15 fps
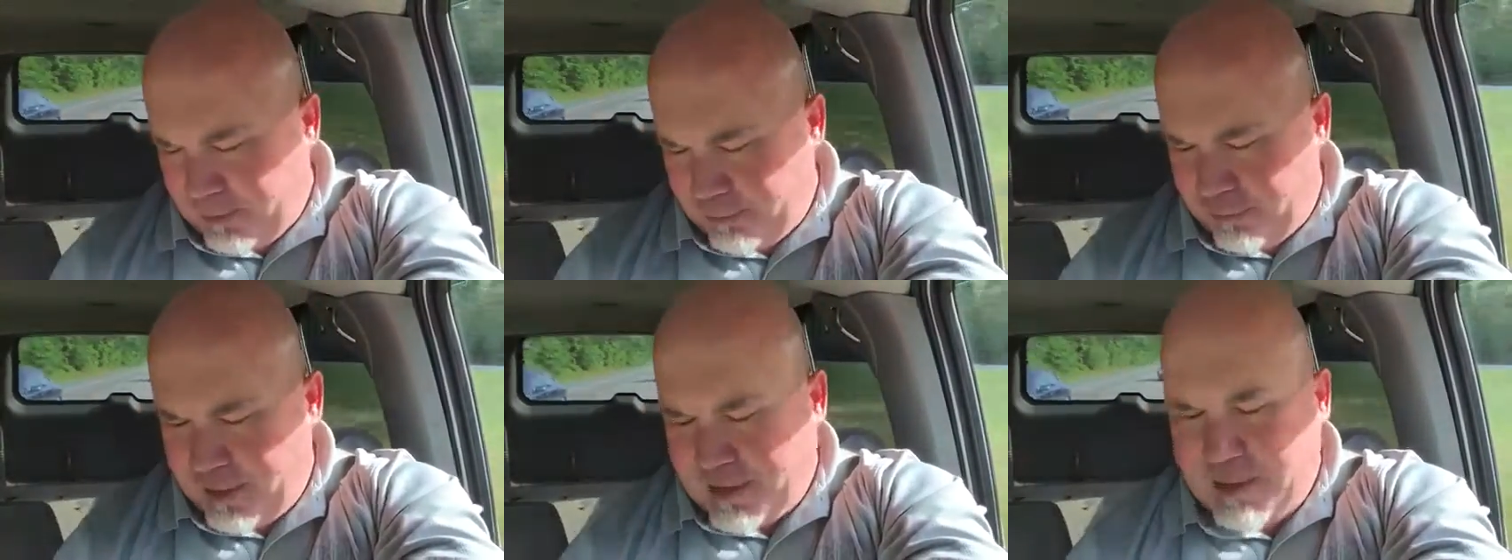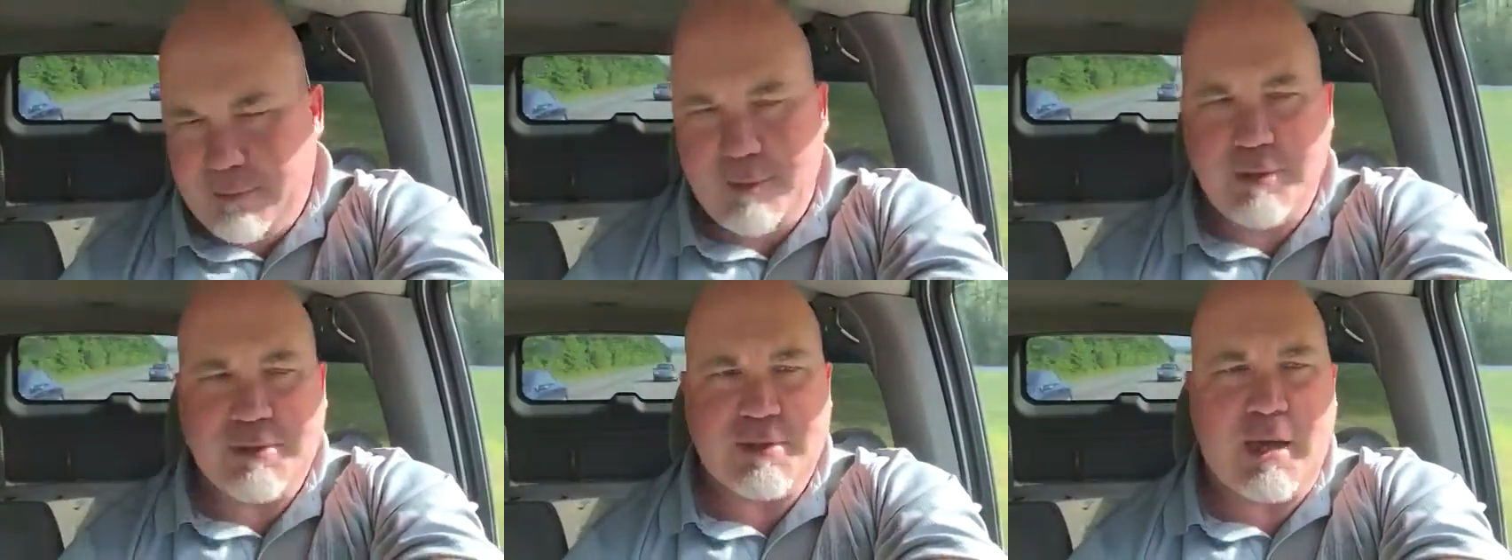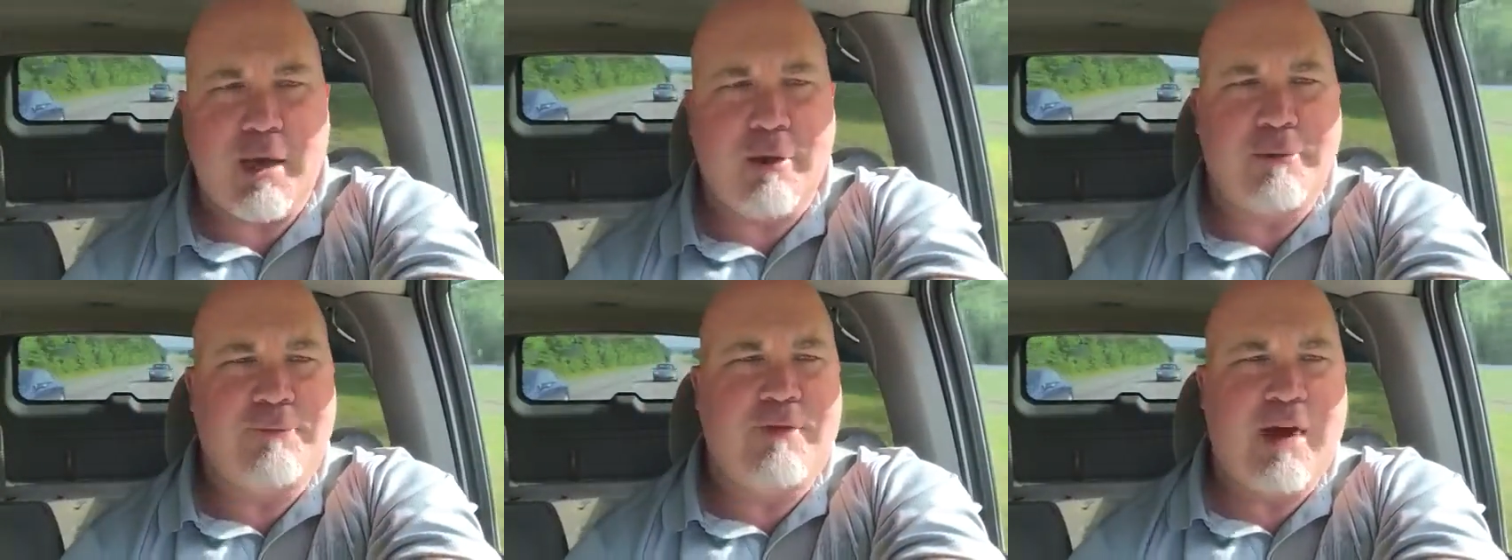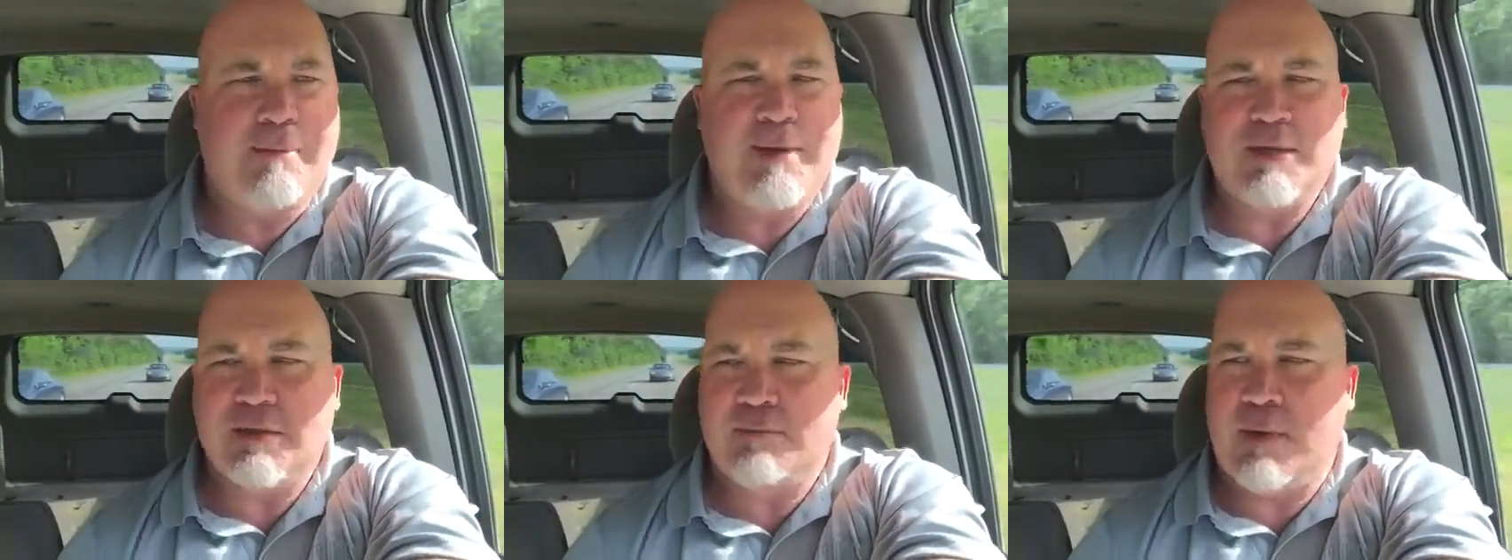Ricky Russo, find
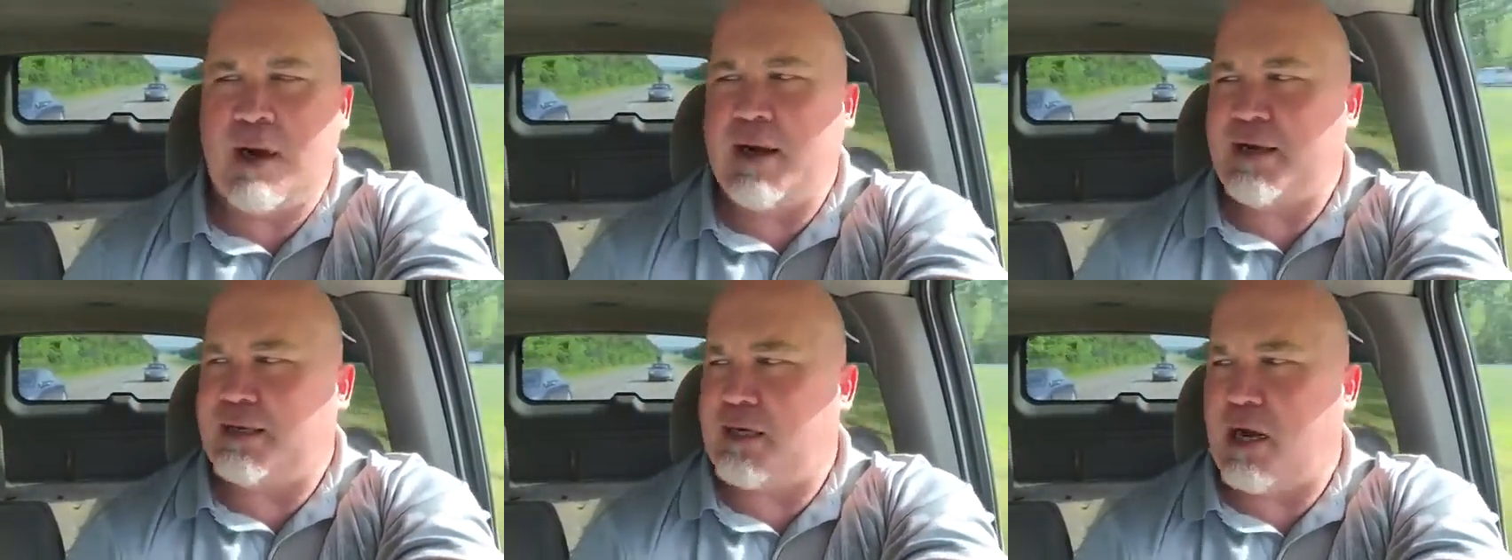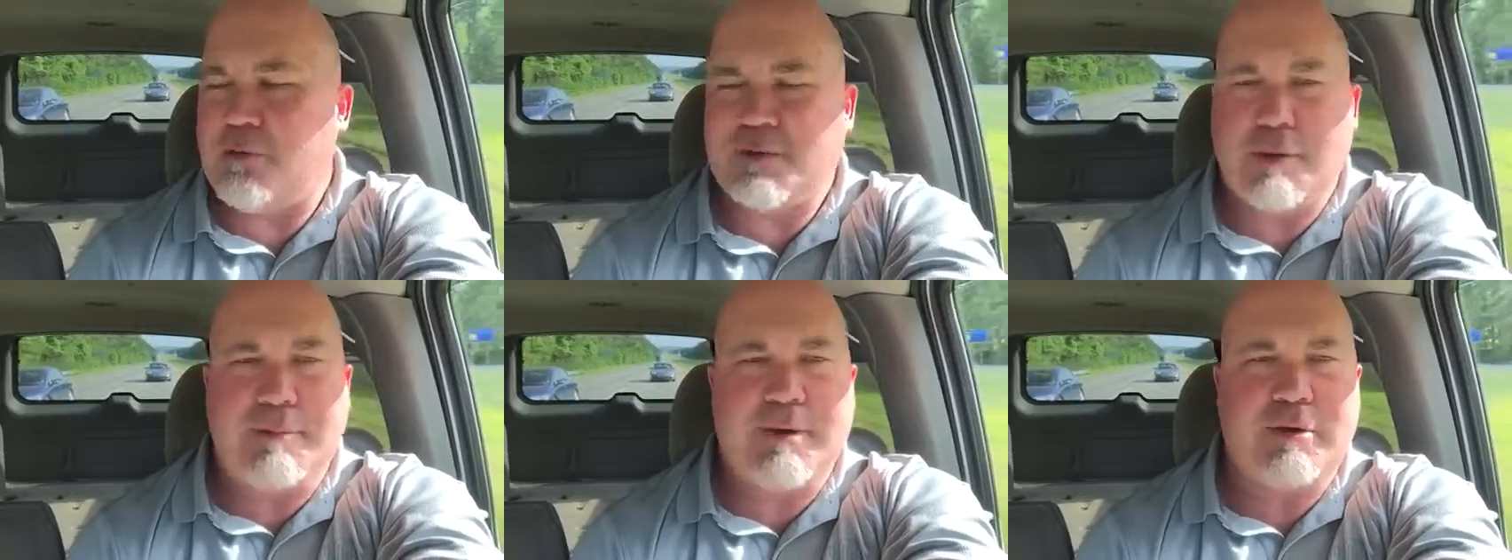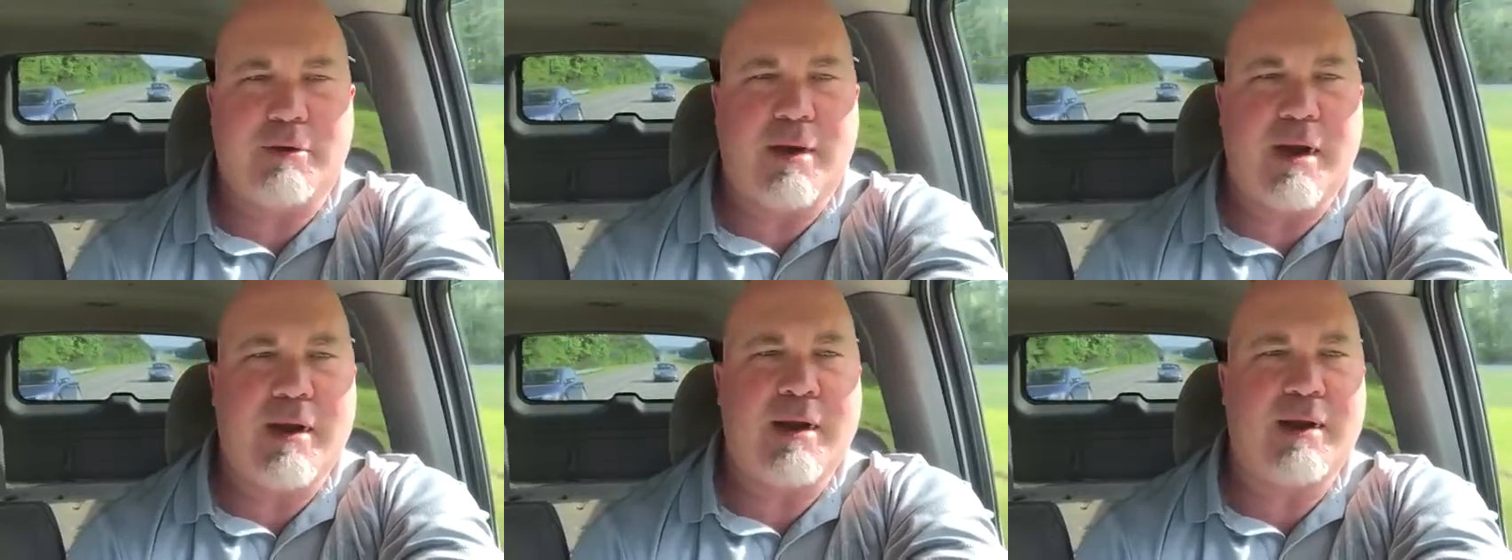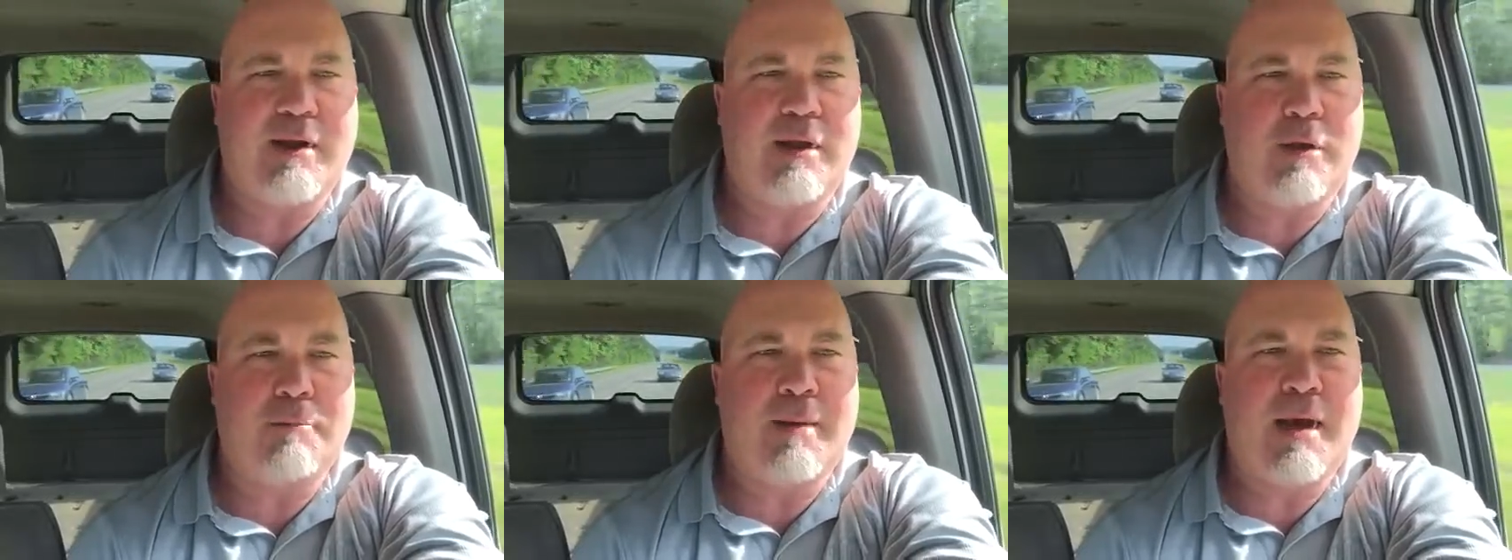me some body shops up in your area to
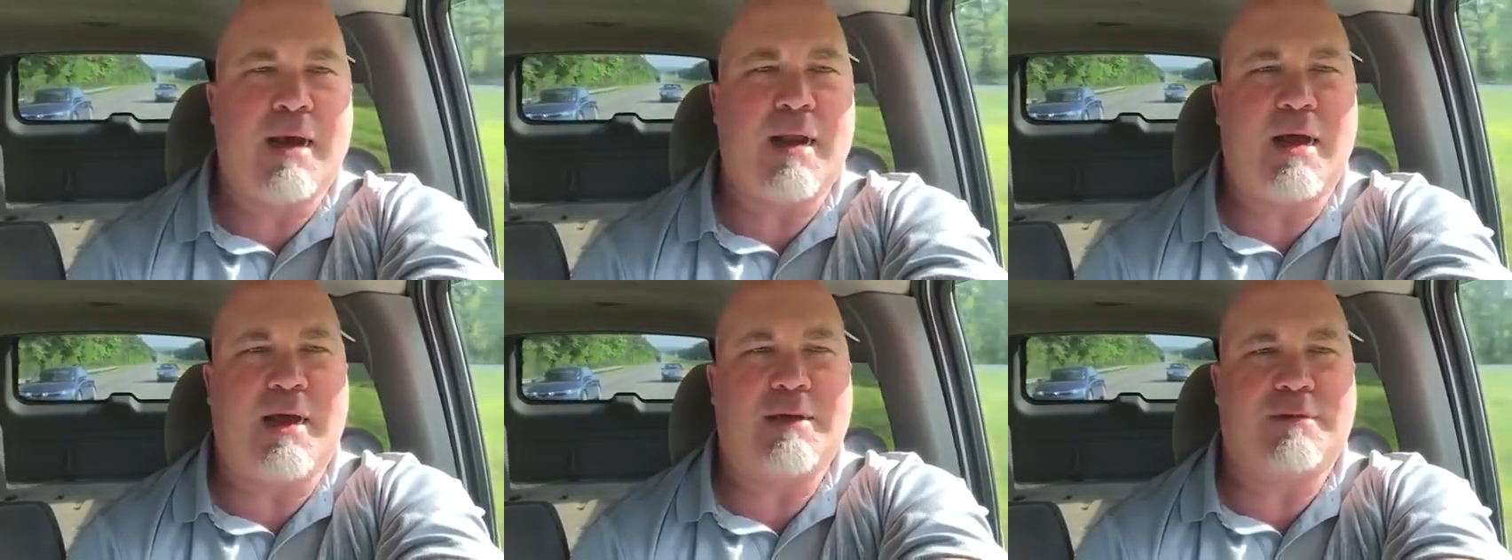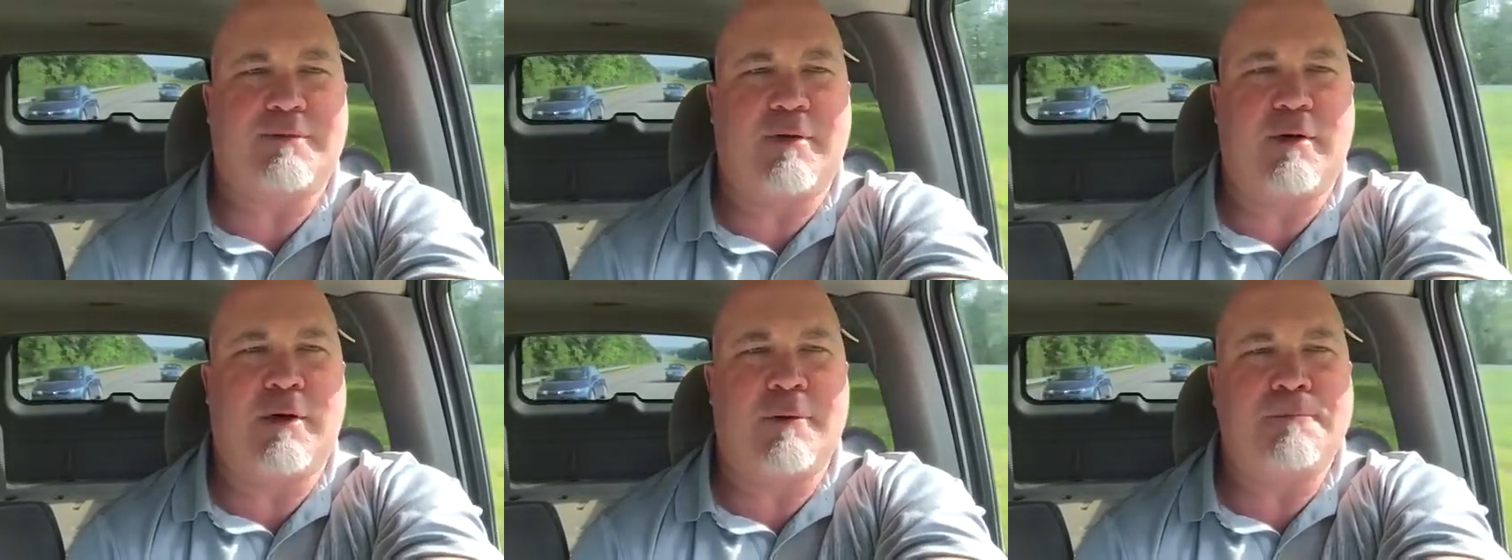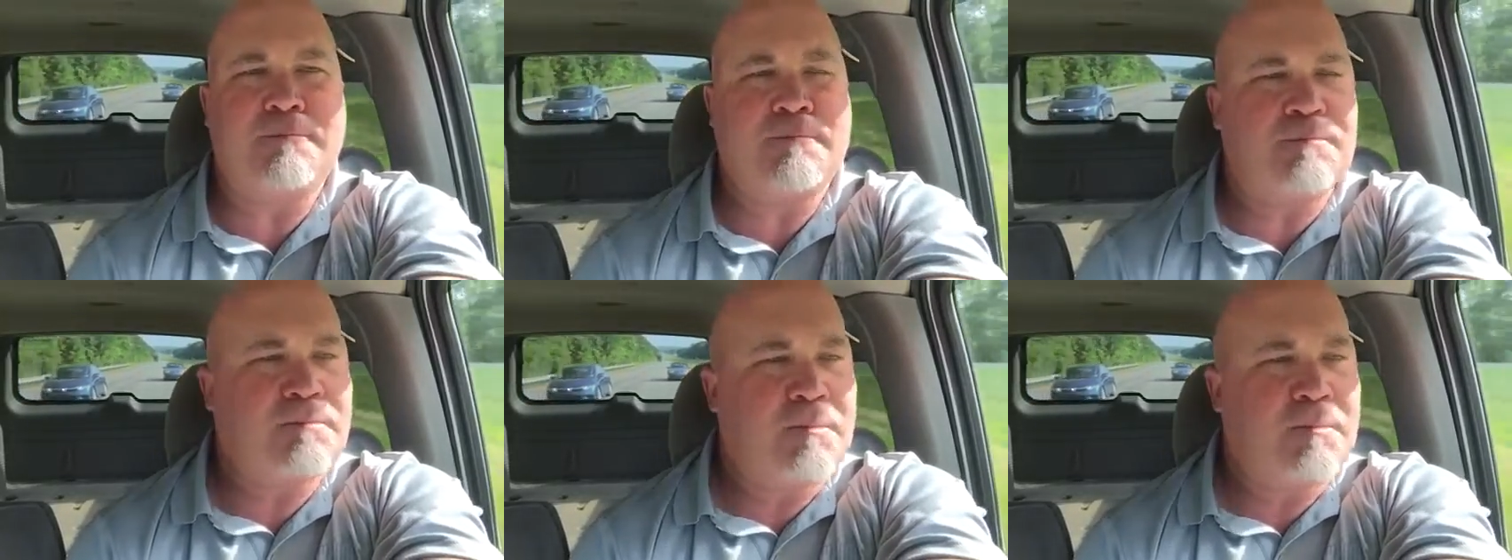go buy lights from,